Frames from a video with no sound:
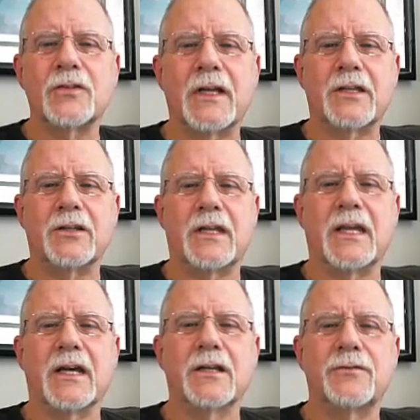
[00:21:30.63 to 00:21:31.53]
looks
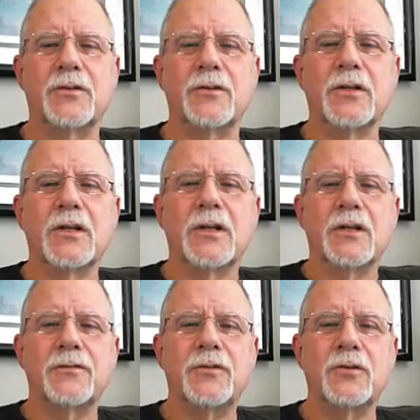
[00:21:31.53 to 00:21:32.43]
like you can.
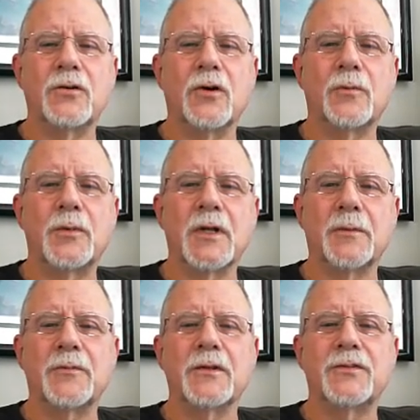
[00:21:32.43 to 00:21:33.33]
If you
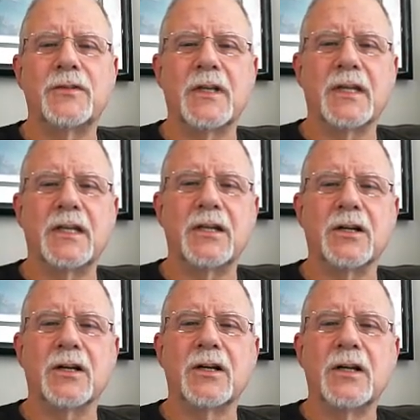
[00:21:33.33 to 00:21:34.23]
open up this
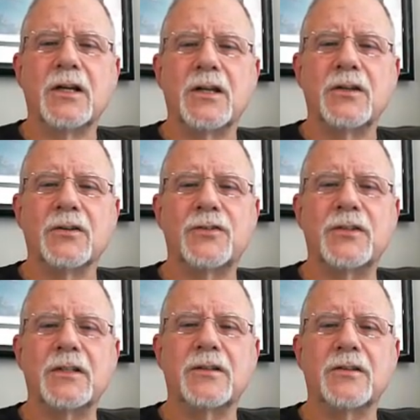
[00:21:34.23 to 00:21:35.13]
thing here,
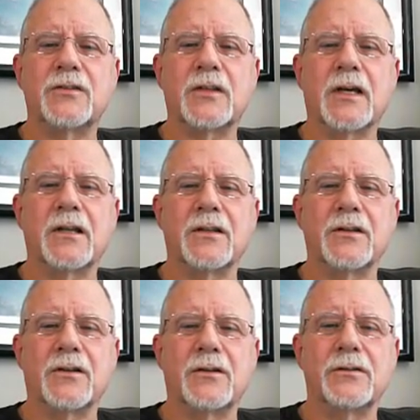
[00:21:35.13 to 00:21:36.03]
you'll see that this has
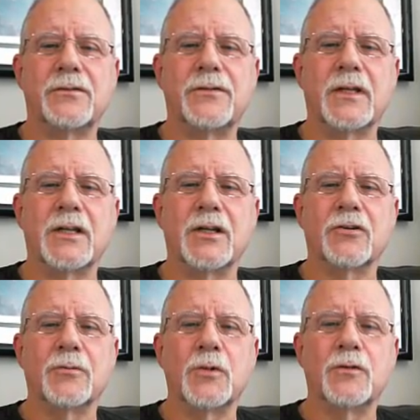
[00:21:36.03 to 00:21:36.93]
got a little
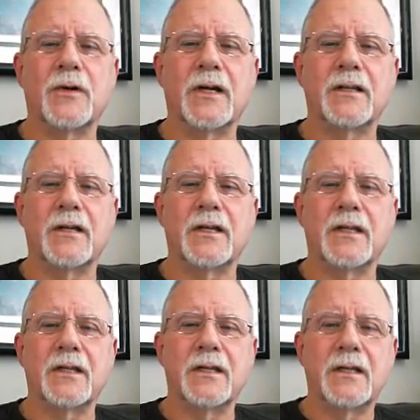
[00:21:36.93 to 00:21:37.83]
thing here, remove
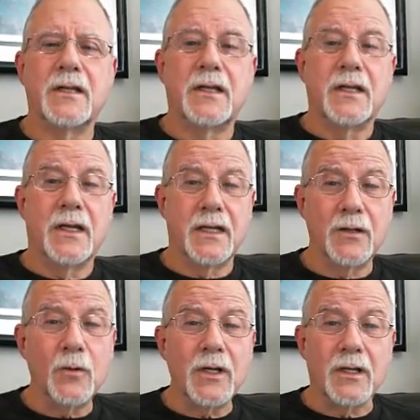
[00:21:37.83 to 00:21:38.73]
highlighting,
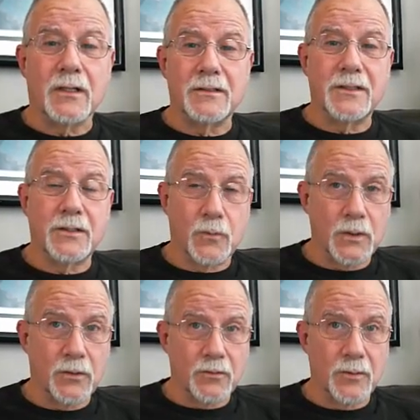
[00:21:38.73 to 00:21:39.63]
and it will
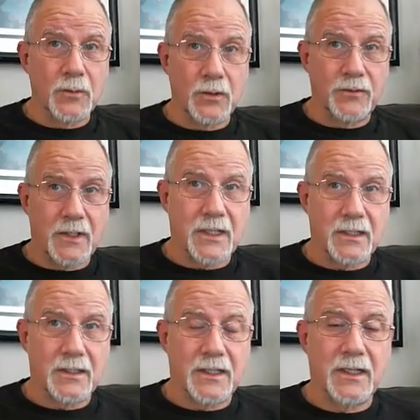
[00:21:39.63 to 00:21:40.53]

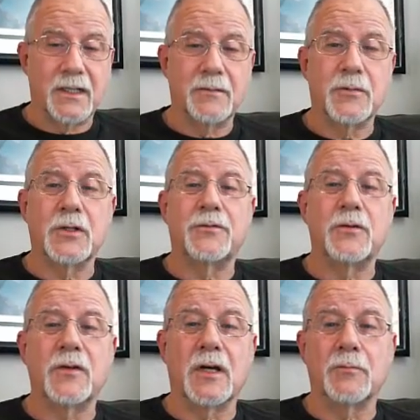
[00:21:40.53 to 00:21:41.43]
remove the highlighting.
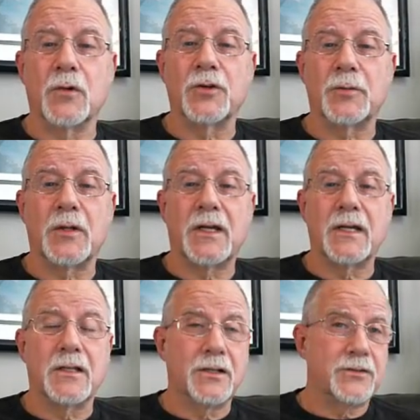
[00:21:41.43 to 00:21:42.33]
But if you've got
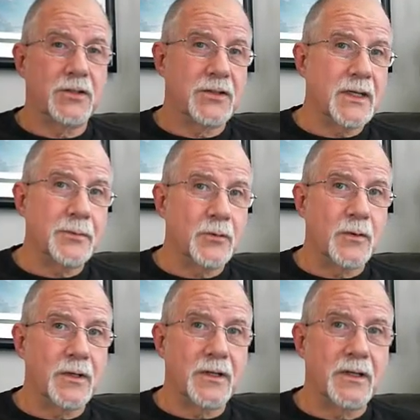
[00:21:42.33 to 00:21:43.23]
multiple highlights on
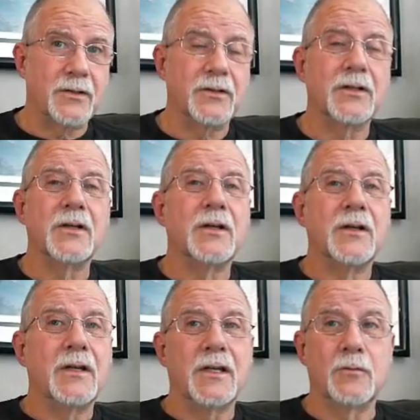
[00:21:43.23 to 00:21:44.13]
top of one another,